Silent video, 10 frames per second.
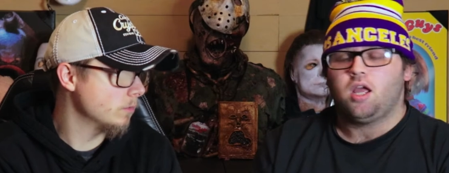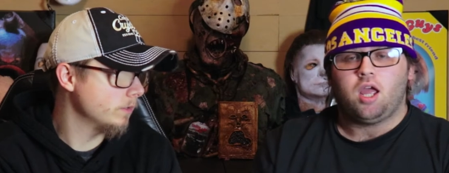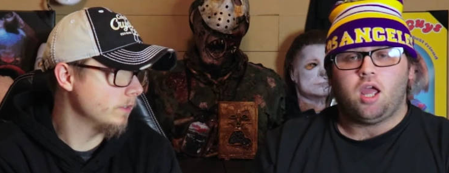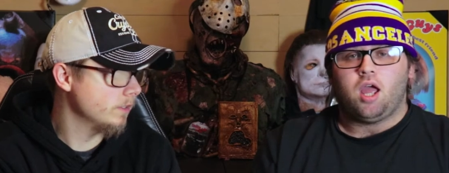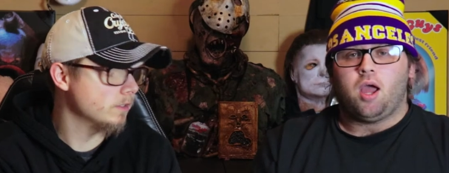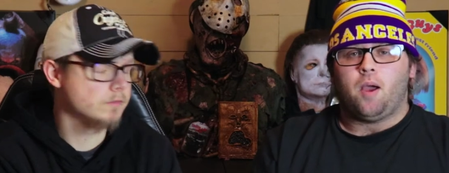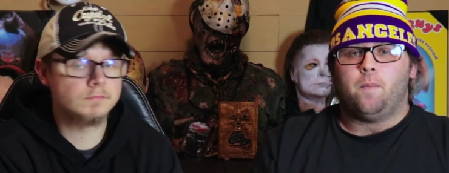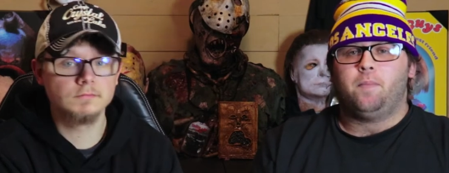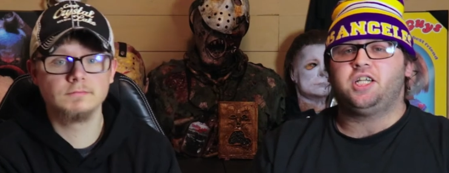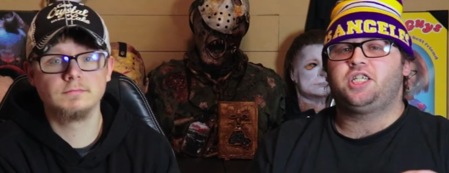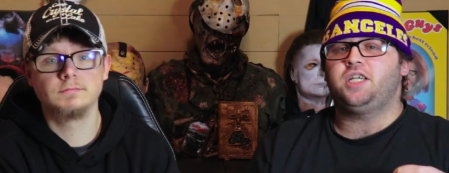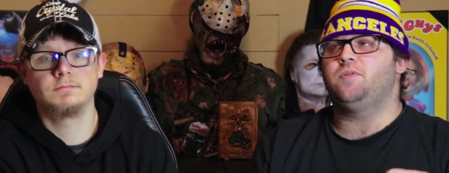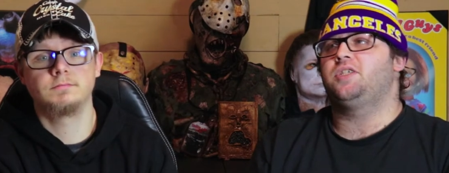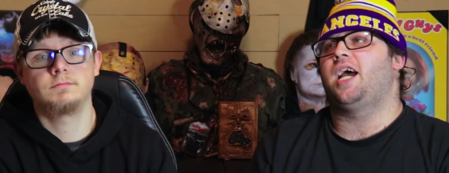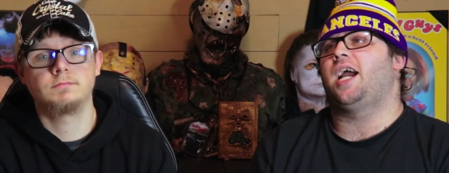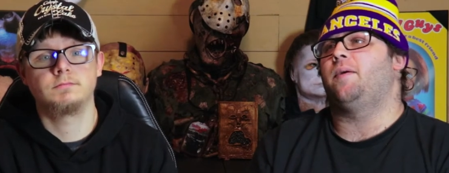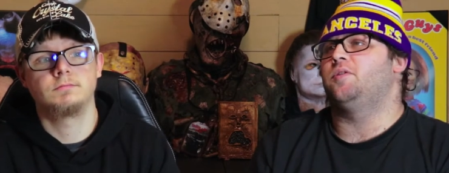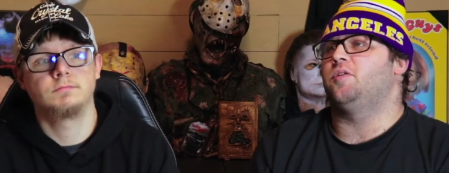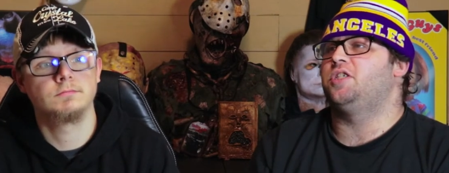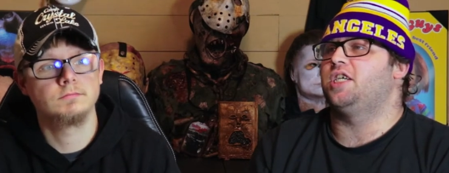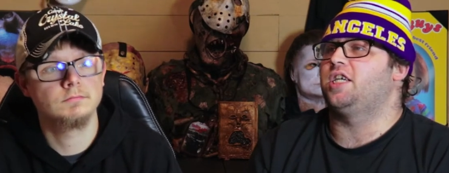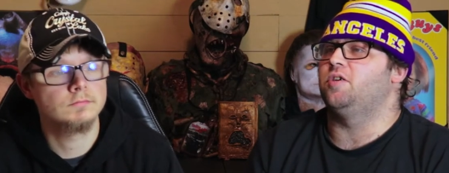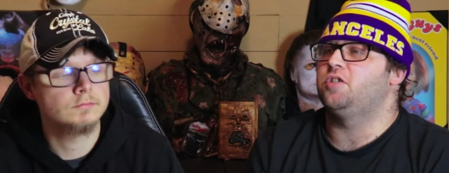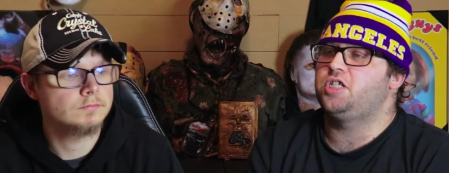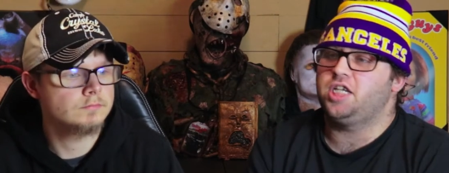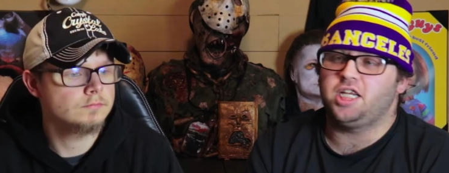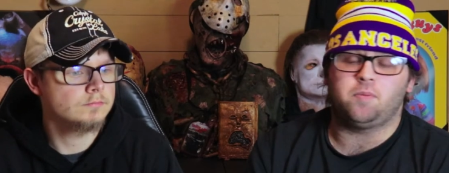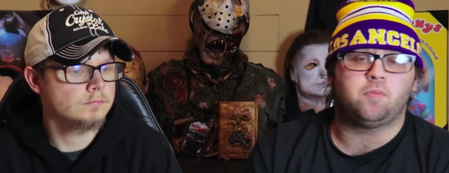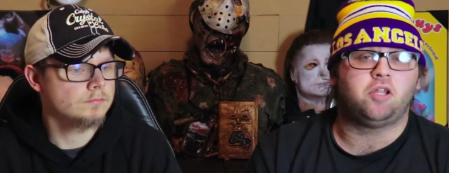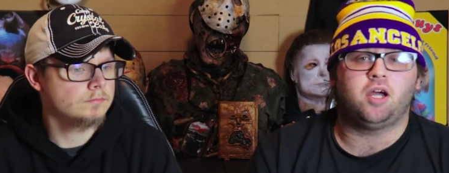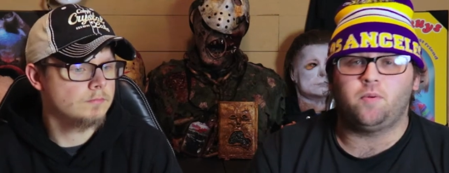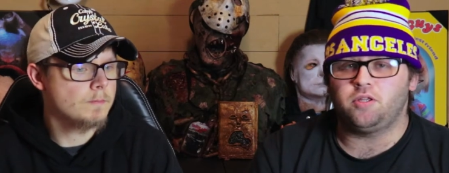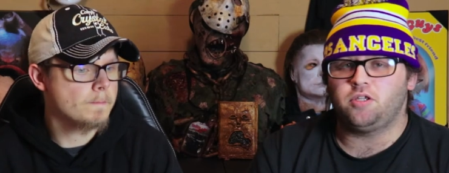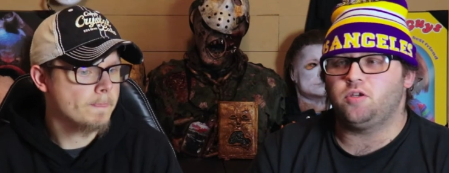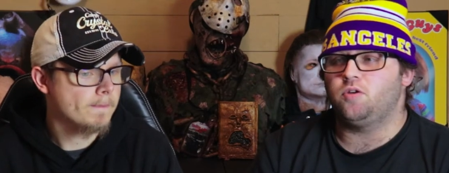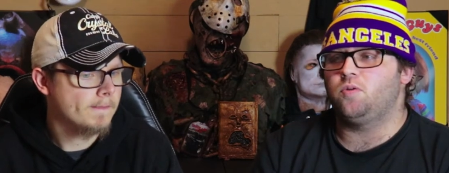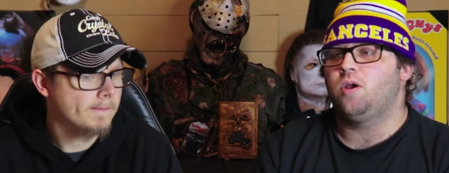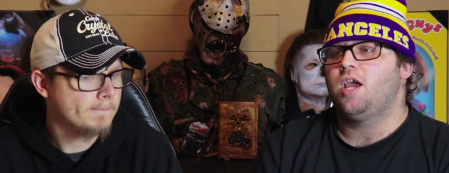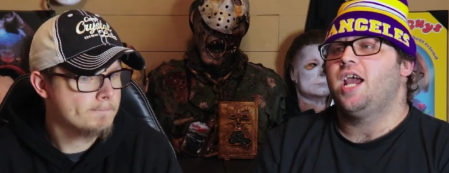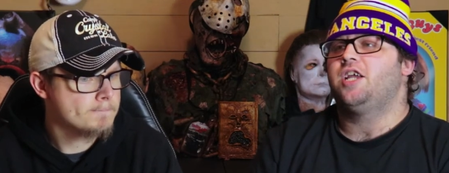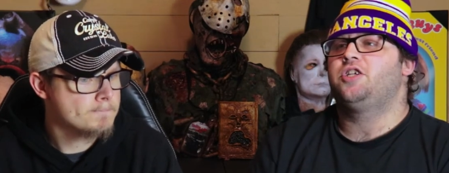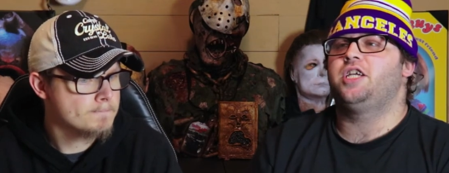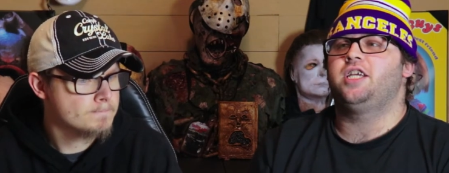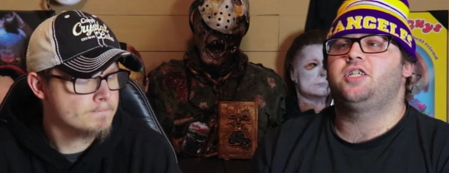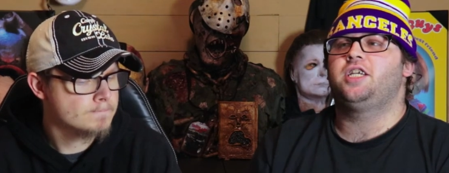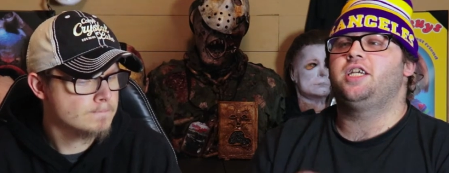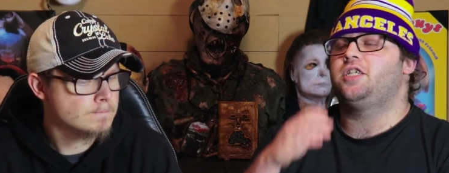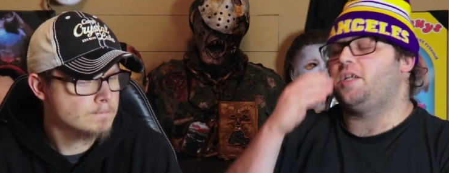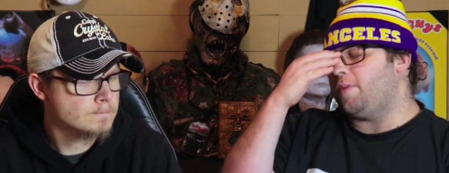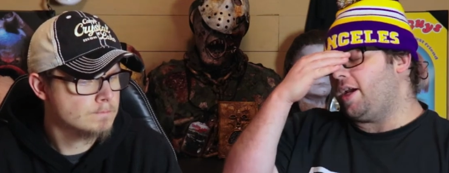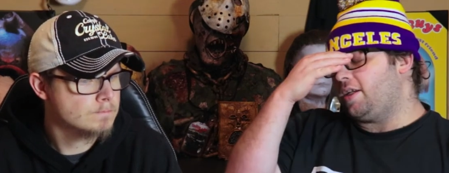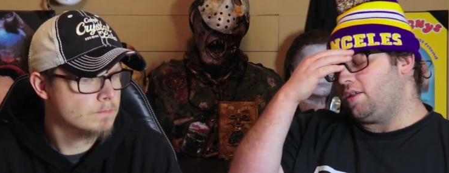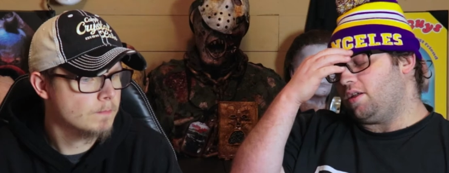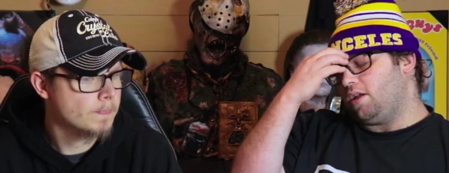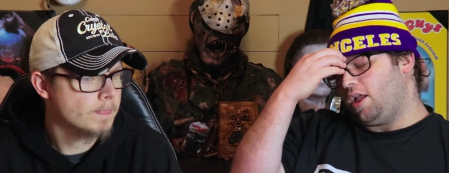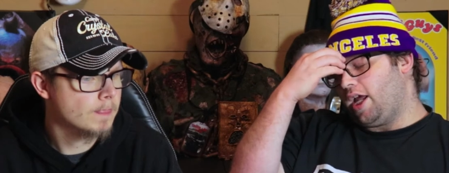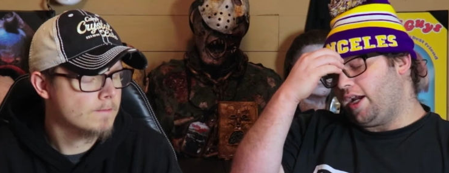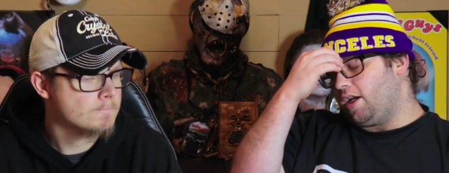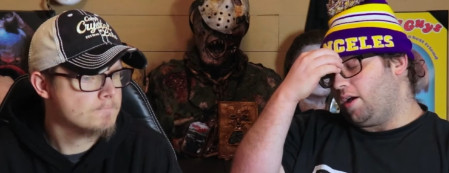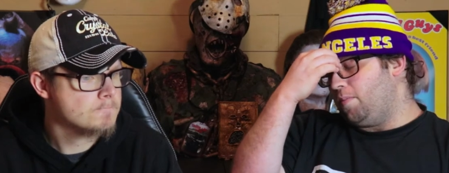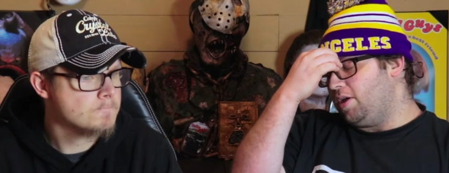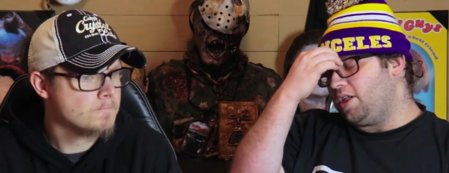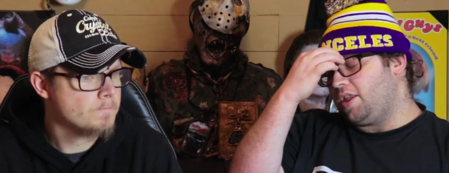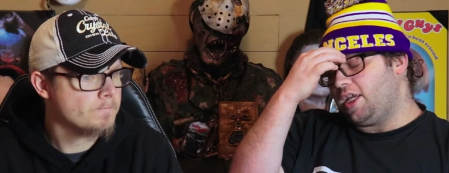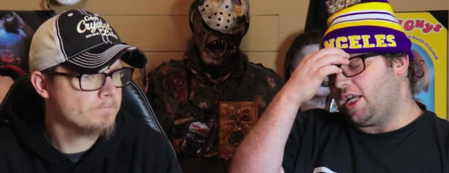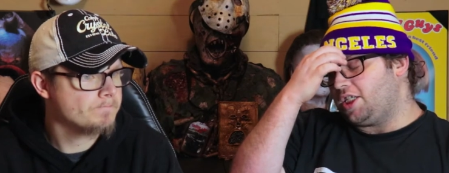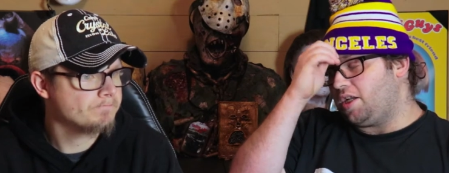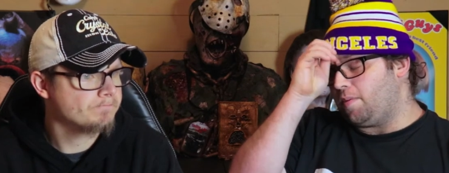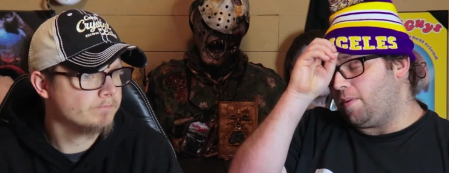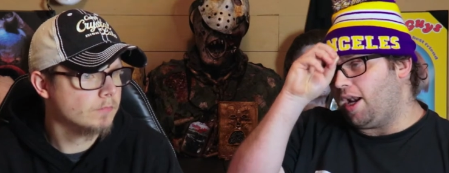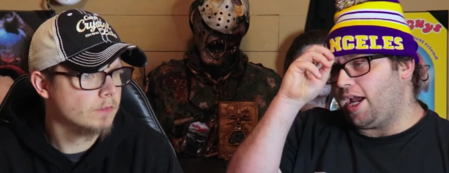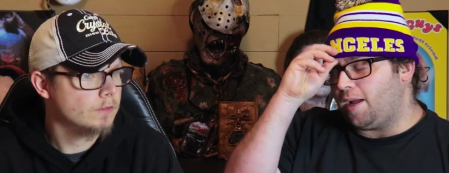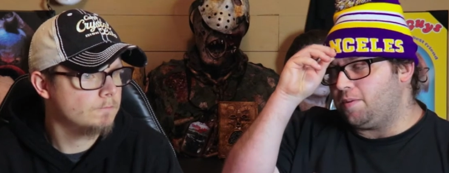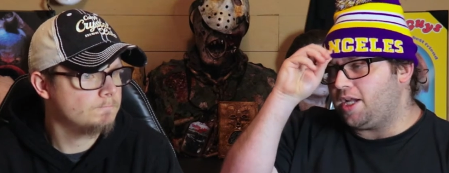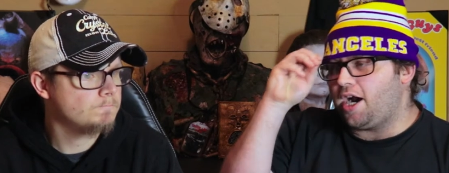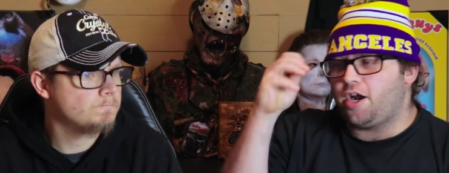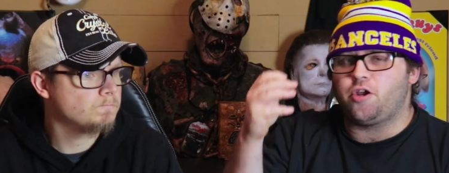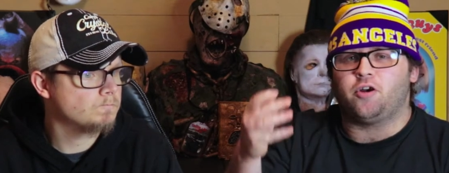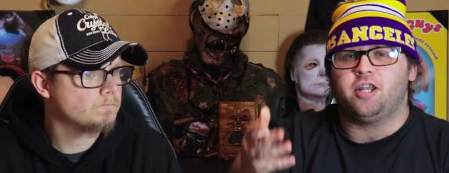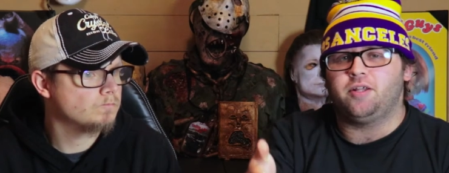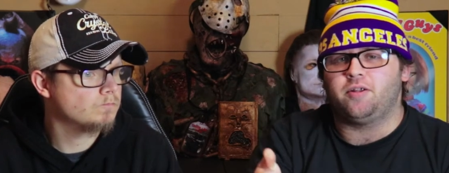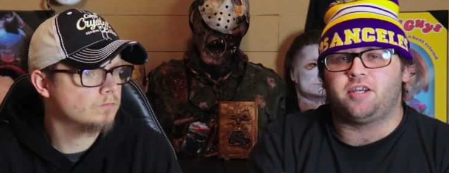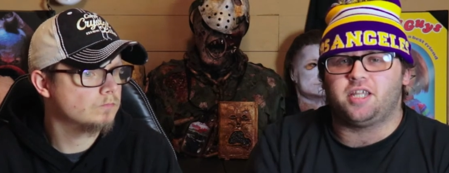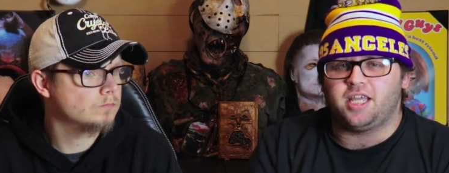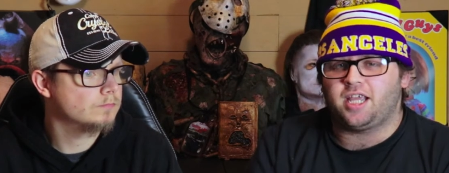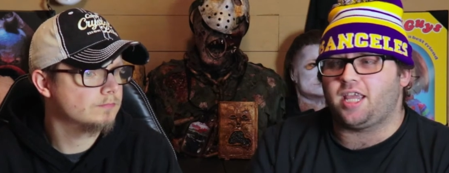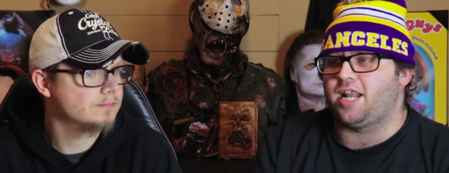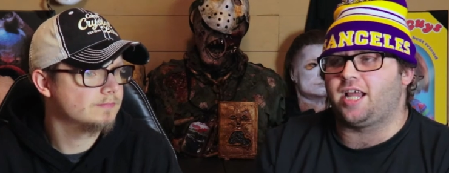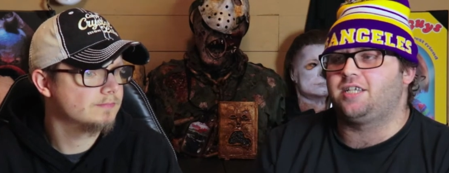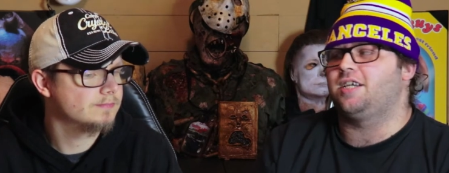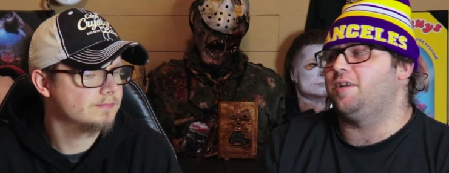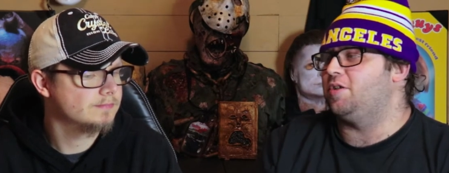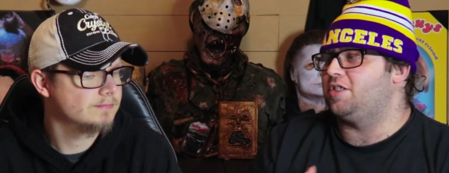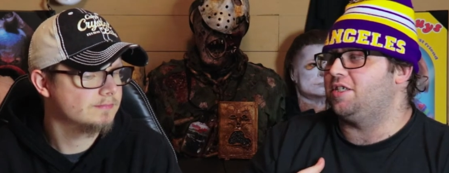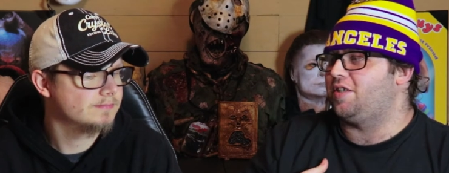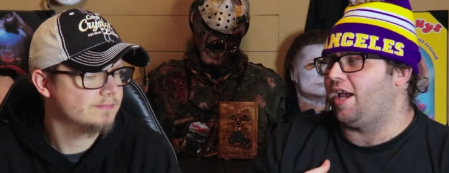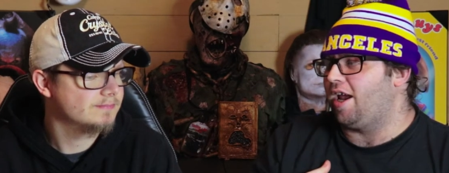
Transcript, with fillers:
Speaker 1: talking with the head. But she was like, oh, I'm so sick of your shit. I'm done with you. She she she makes, like, a bunch of things. Like, she's talking about, like, I'm tired of your little dick. And, like, Chucky does this,